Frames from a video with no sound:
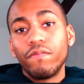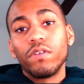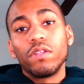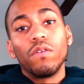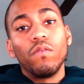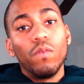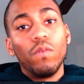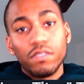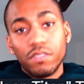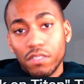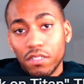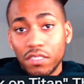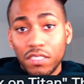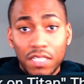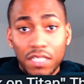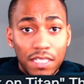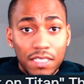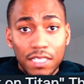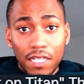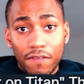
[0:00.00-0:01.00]
for the winter
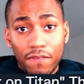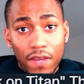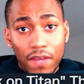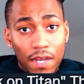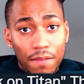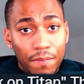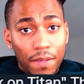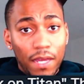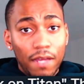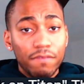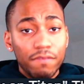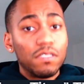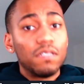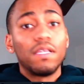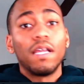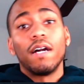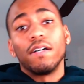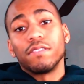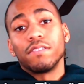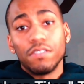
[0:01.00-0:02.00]
season of anime of
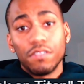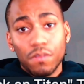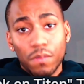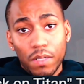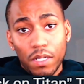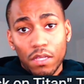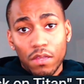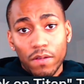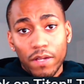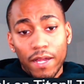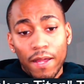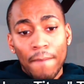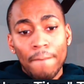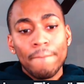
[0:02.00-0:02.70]
2023.